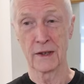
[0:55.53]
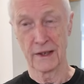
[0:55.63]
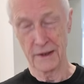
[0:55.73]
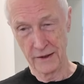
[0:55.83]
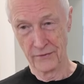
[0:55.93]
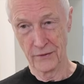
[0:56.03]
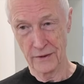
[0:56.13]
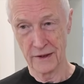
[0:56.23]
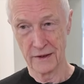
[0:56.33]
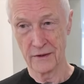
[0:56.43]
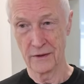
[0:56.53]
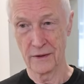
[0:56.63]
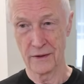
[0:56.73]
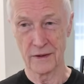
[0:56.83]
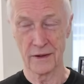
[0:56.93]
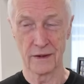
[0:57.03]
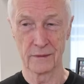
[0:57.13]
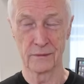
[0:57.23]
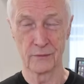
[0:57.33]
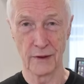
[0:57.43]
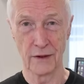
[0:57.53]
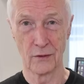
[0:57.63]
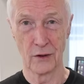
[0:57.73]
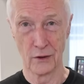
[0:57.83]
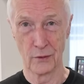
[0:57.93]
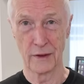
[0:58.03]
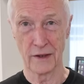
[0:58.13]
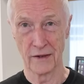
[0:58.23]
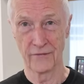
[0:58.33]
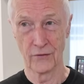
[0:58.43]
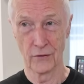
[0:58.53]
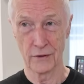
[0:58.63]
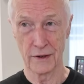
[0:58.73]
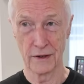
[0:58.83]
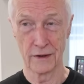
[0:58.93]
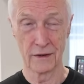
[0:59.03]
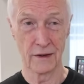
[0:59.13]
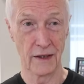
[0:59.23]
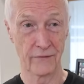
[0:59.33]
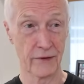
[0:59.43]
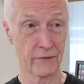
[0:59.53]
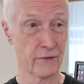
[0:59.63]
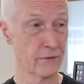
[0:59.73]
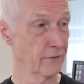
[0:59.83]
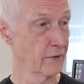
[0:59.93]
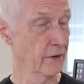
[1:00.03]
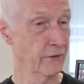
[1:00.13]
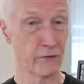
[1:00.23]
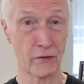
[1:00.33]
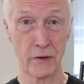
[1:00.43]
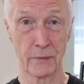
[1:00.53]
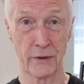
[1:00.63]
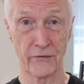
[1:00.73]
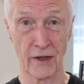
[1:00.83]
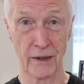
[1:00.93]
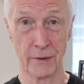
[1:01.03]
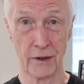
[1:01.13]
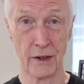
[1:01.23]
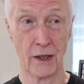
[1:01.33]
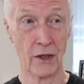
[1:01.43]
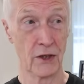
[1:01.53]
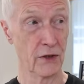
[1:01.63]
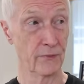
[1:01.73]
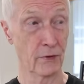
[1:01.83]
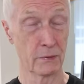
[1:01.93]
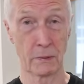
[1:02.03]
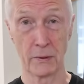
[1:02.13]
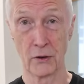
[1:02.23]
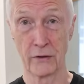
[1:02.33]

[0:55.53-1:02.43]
Well, that's interesting because we don't always get 40, and if you're a subscriber, you've probably